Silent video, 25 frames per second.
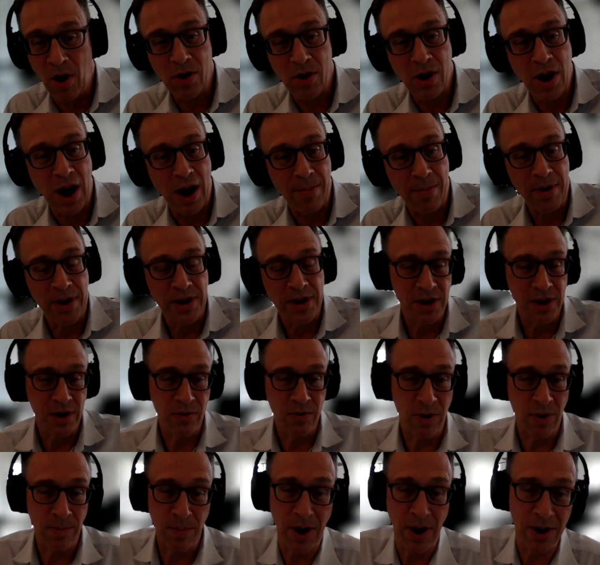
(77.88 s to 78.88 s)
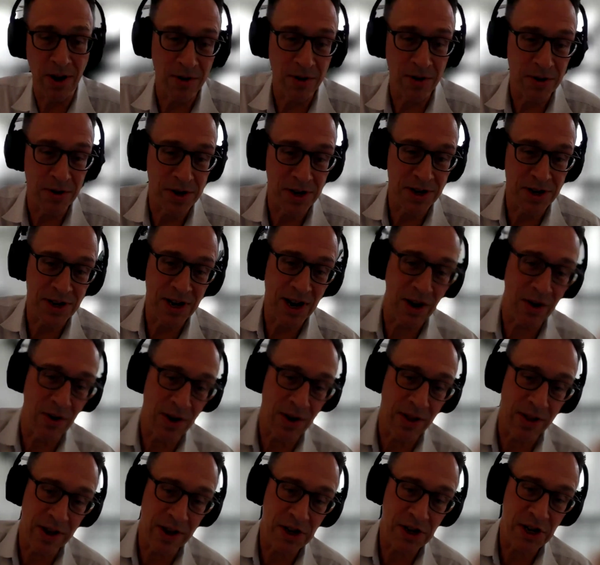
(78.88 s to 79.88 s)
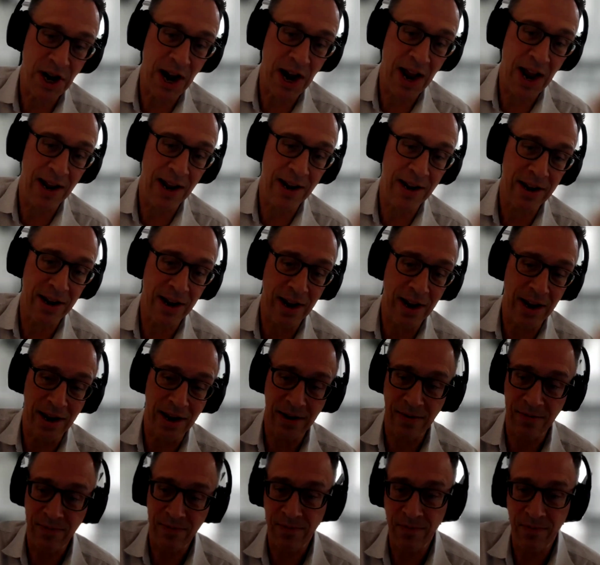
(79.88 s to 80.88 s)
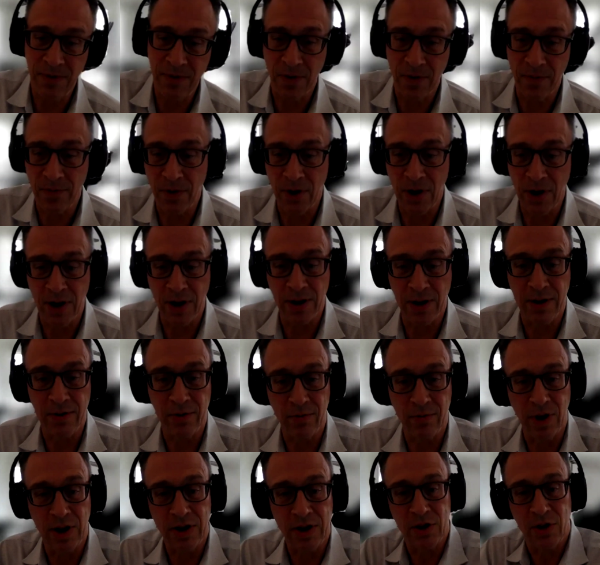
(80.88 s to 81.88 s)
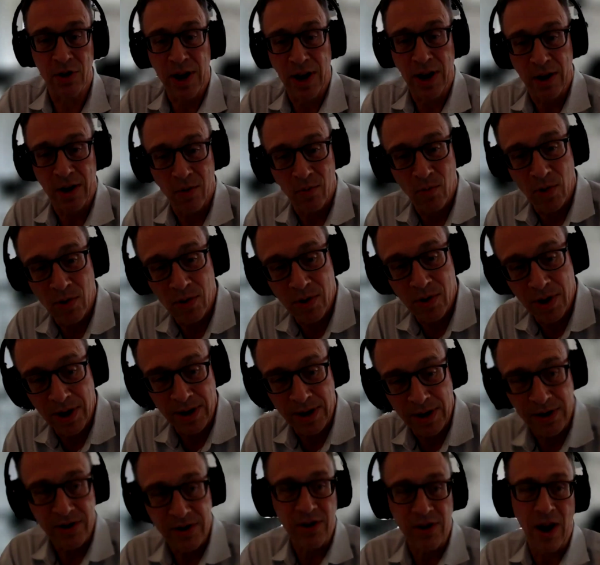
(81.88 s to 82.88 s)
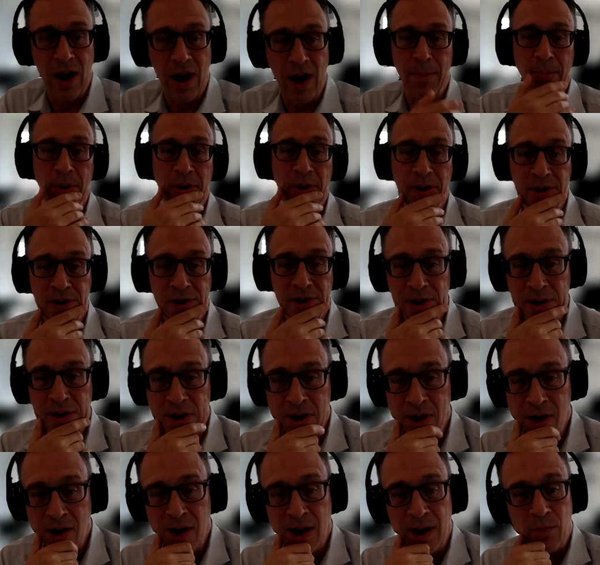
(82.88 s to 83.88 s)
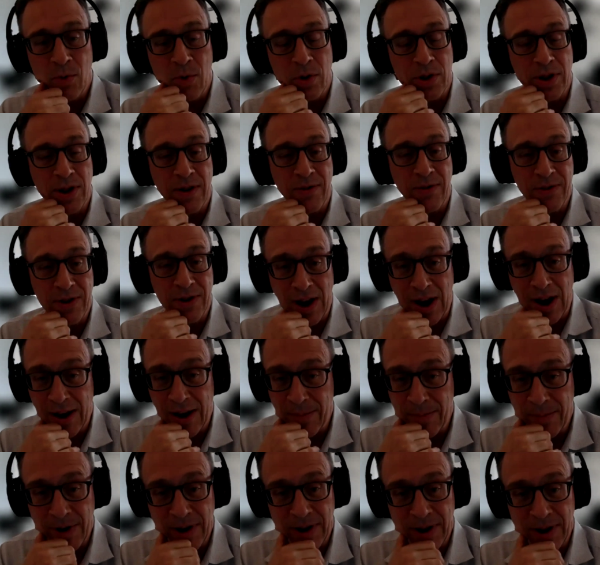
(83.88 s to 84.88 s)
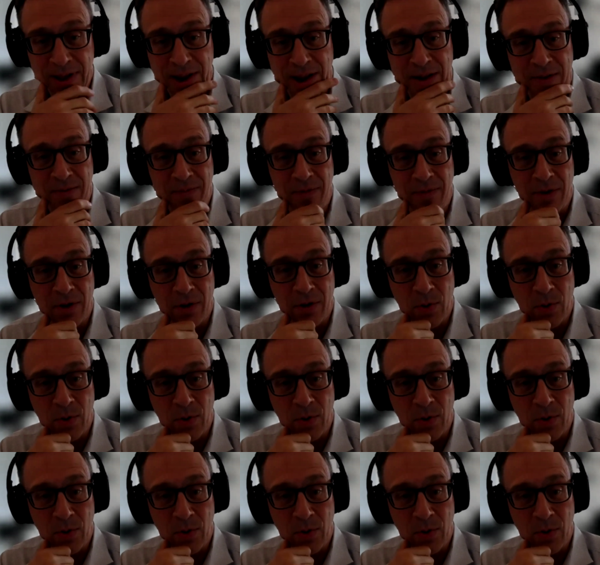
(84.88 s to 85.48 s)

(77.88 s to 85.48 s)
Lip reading: all comments and rebuttals, et cetera, in the chat, and feel free to raise your hand and stop us. We'll leave time at the end for